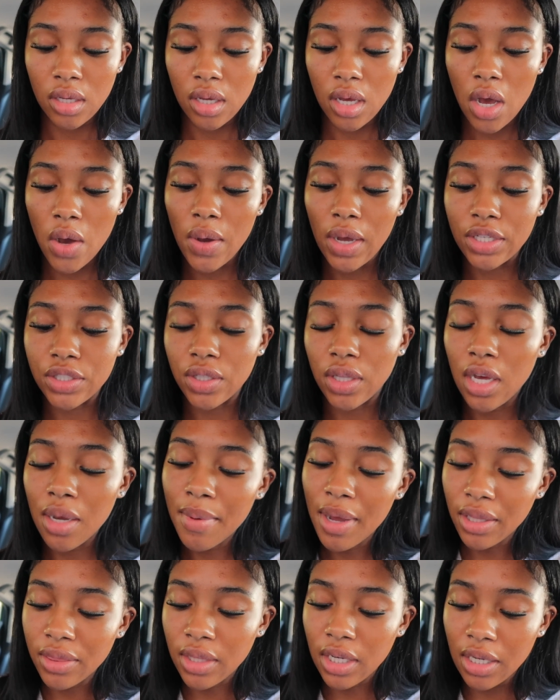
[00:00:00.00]
Okay, so they're
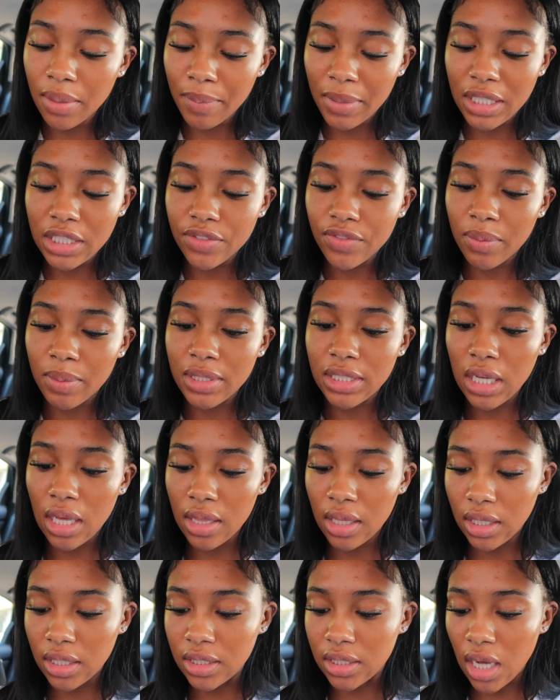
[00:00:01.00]
about 30 minutes from each
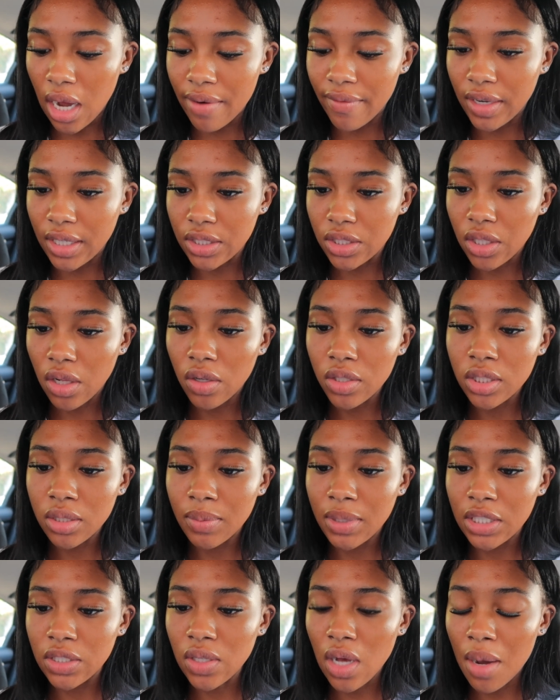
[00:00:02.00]
other. Zara is closer
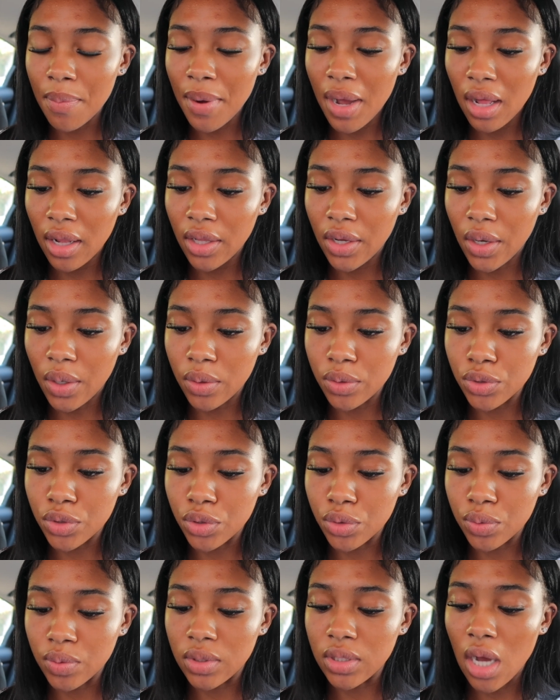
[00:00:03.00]
to me, so I'll probably go
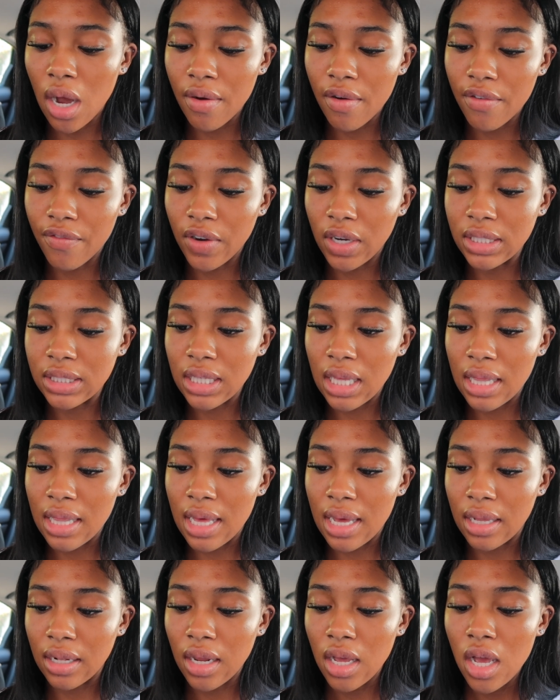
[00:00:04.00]
to Zara first and
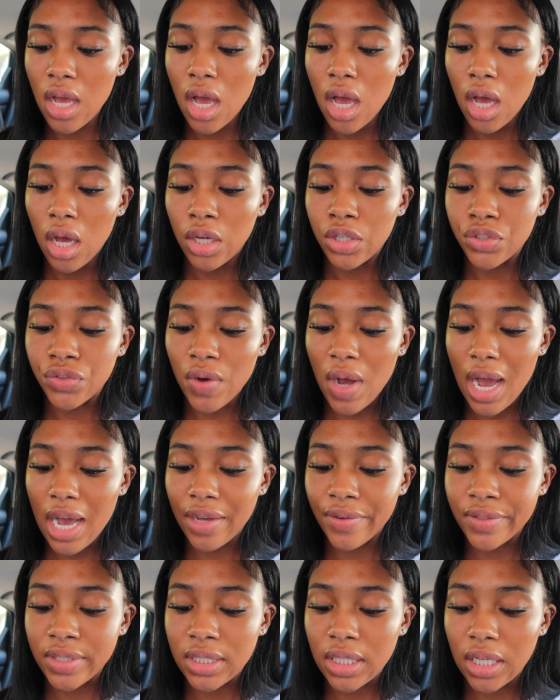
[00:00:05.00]
then
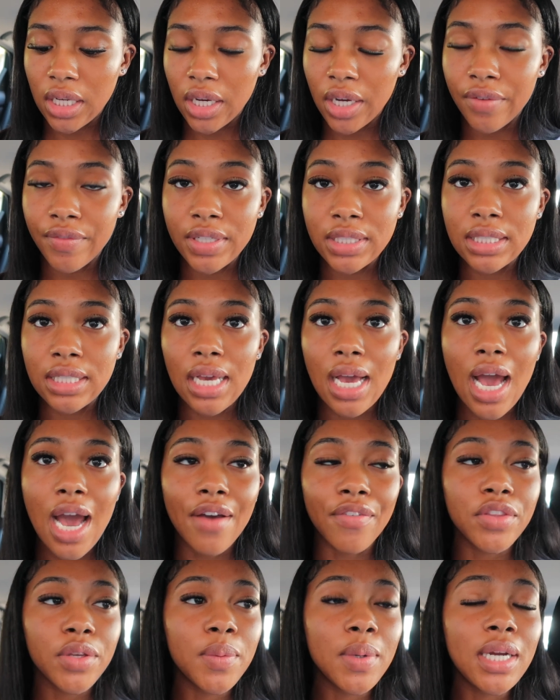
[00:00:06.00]
drive to Aritzia
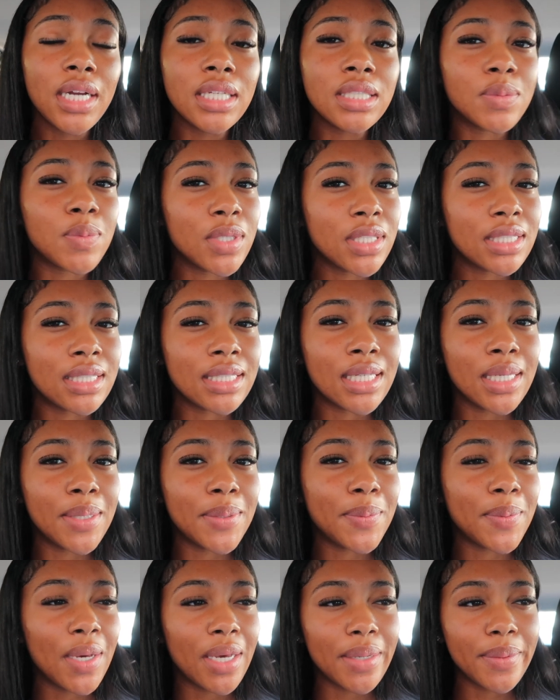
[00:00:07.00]
afterwards. We'll see
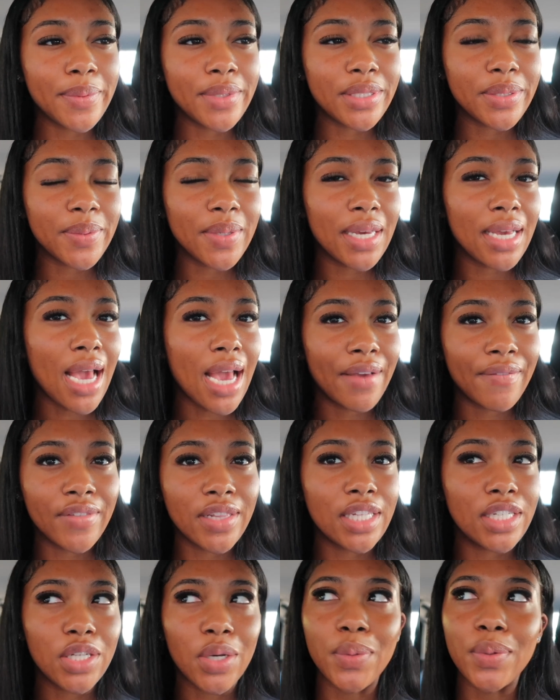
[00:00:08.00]
what we're doing. I
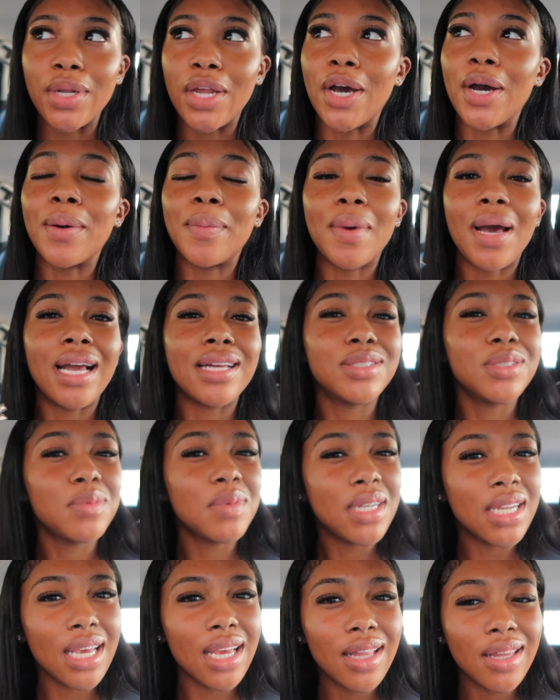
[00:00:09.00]
really don't know, but I do
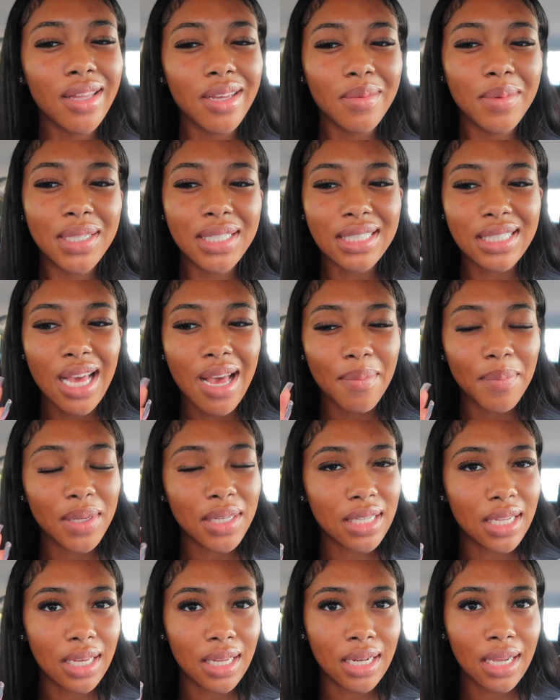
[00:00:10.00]
want to get a little bit of
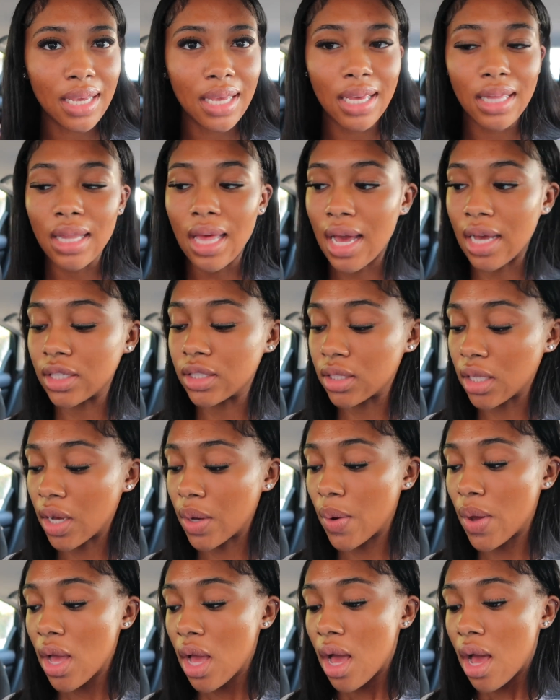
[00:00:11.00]
shopping done. I can't lie.
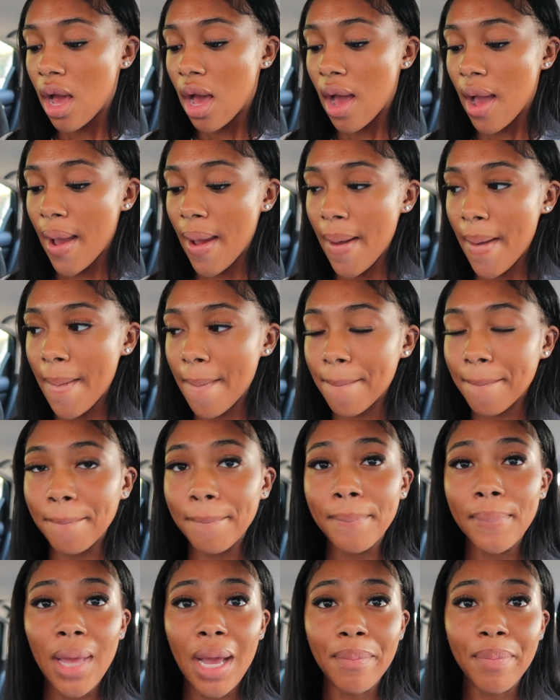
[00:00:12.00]
So
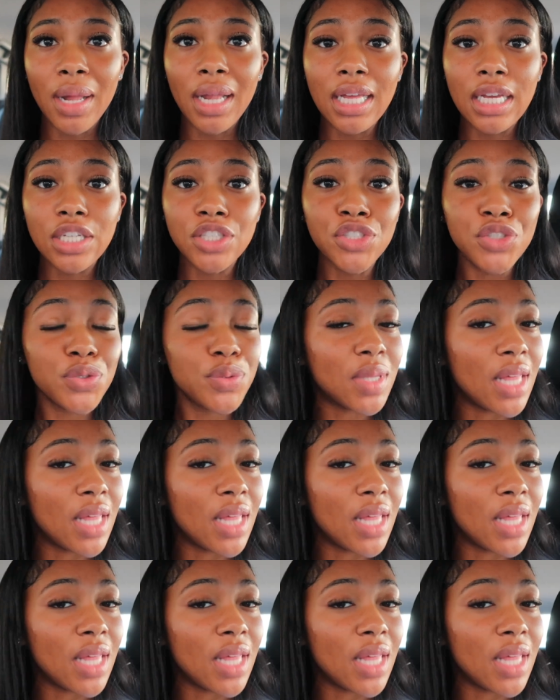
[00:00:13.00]
I'm probably gonna do